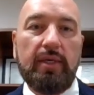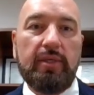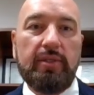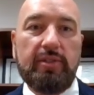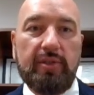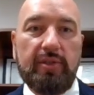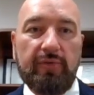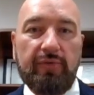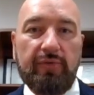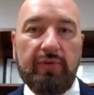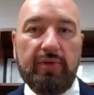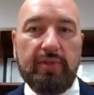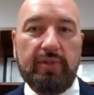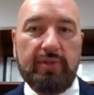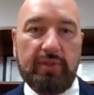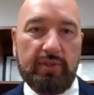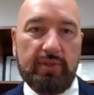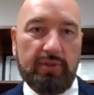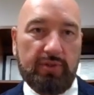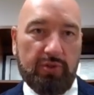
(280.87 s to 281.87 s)
difference
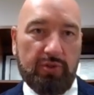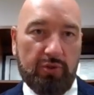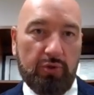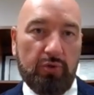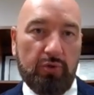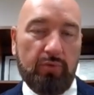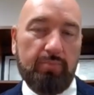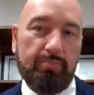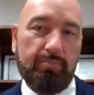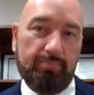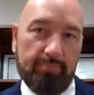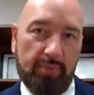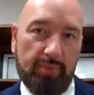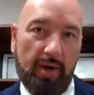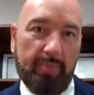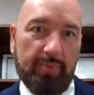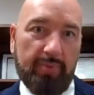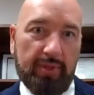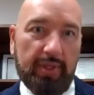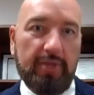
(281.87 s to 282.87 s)
in 2
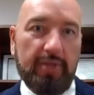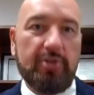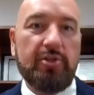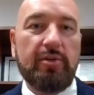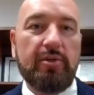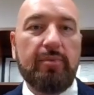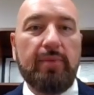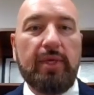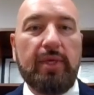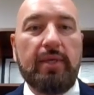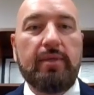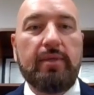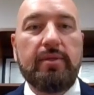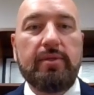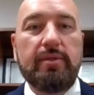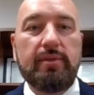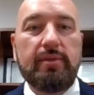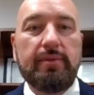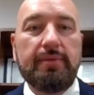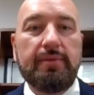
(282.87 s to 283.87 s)
population
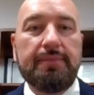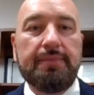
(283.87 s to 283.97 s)
means,